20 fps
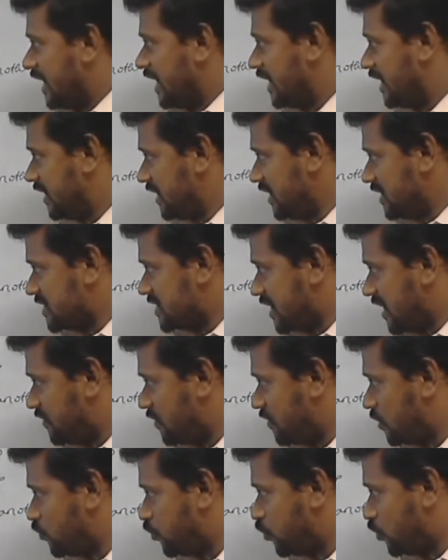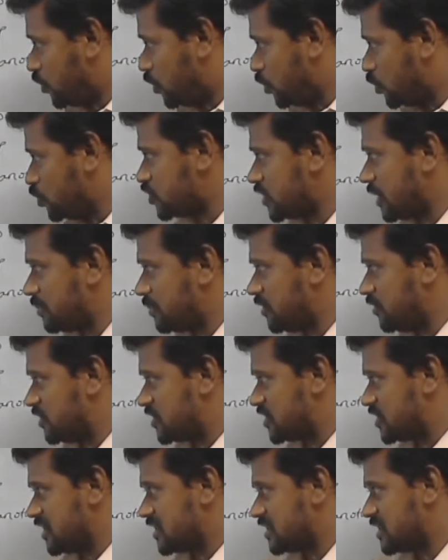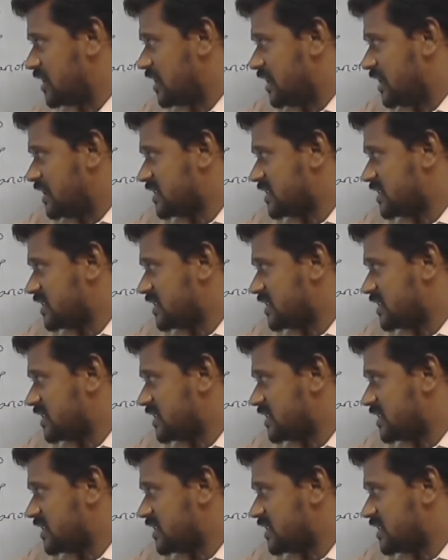It is having two subdivisions,